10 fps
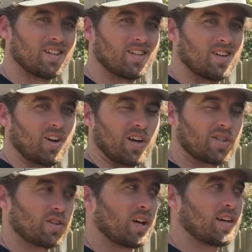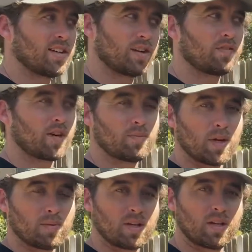All right, to identify
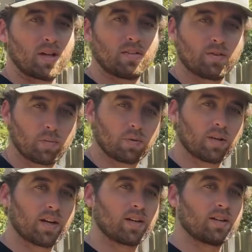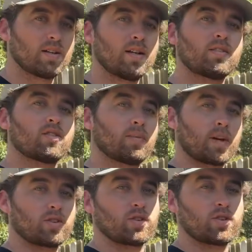maybe if your plant needs some
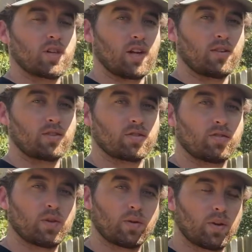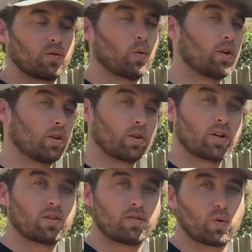extra shade, there's a few things. One, to look
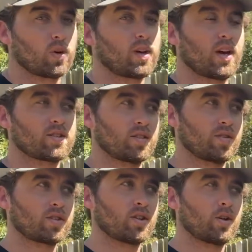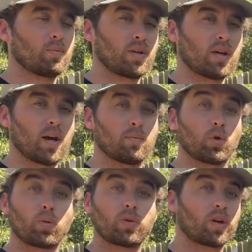at the forecast. If it's gonna be
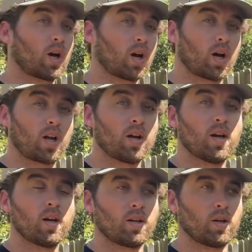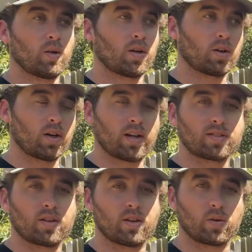abnormally hot, here, like I
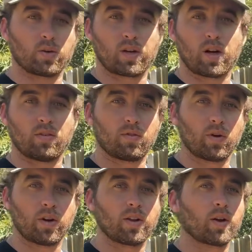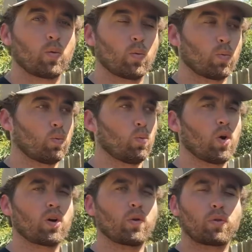said, in Northern California, like
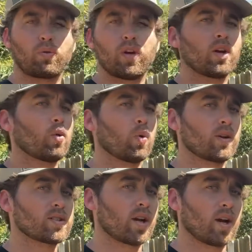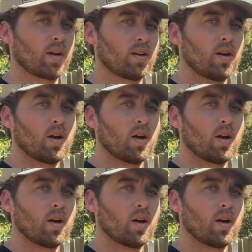103 to 110,